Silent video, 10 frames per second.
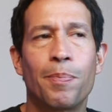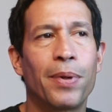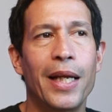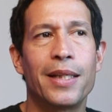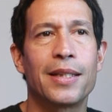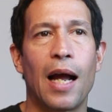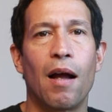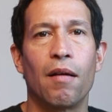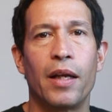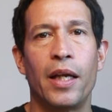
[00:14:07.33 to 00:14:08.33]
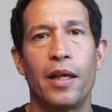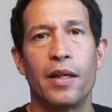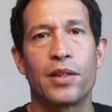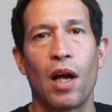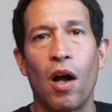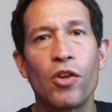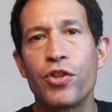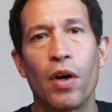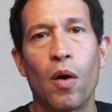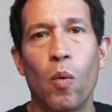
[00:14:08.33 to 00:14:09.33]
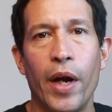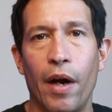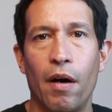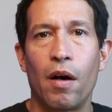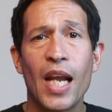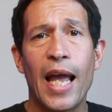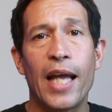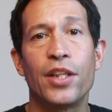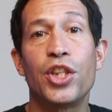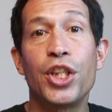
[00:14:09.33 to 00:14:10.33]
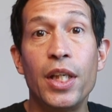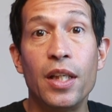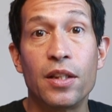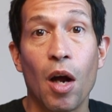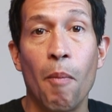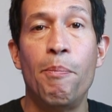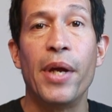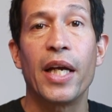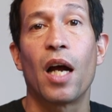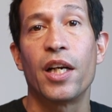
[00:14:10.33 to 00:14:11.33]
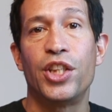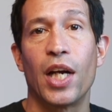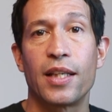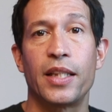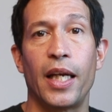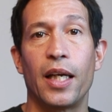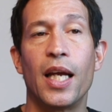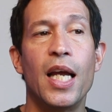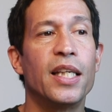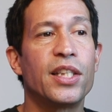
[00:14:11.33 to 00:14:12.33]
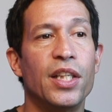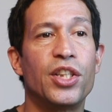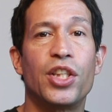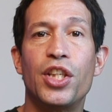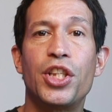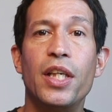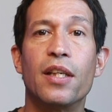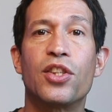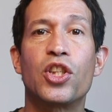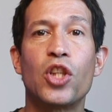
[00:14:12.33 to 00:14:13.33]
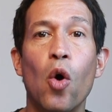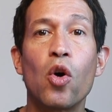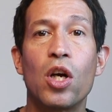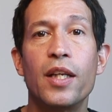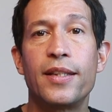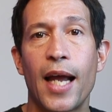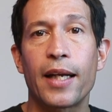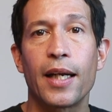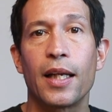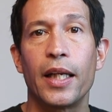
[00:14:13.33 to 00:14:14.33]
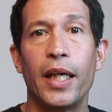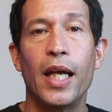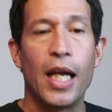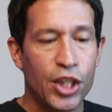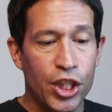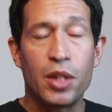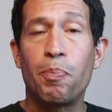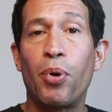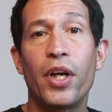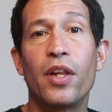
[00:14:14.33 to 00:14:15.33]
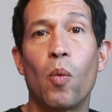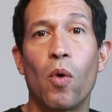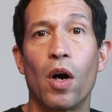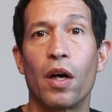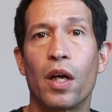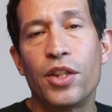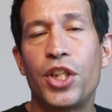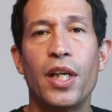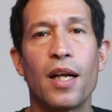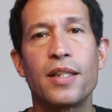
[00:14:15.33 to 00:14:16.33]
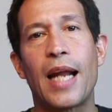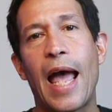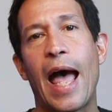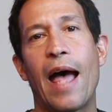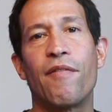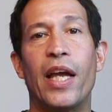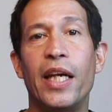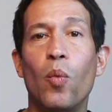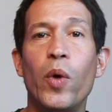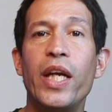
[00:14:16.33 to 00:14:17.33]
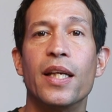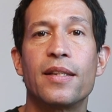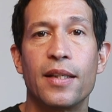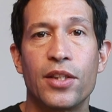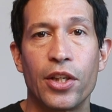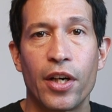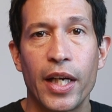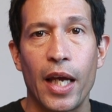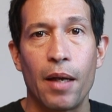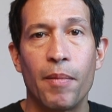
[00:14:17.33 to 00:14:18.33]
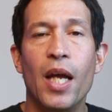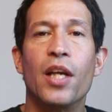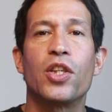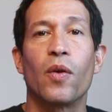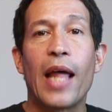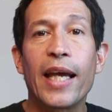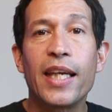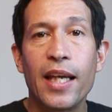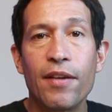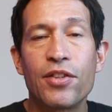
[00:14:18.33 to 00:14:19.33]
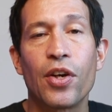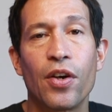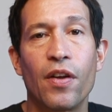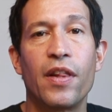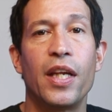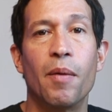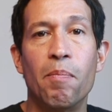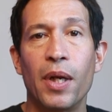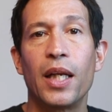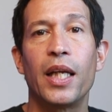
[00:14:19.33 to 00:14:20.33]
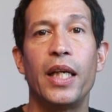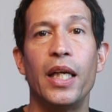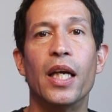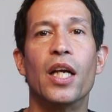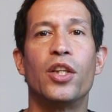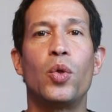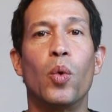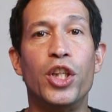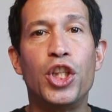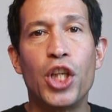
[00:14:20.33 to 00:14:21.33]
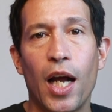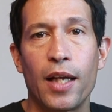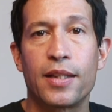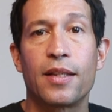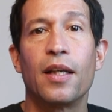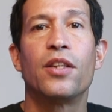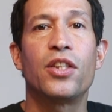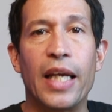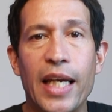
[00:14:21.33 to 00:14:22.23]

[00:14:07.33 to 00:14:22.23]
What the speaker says: play style is ultra aware, and she's big on adjusting. Since she is so good technically, she's put in the work. She doesn't have any weaknesses in her game. So that gives her the ability to adjust to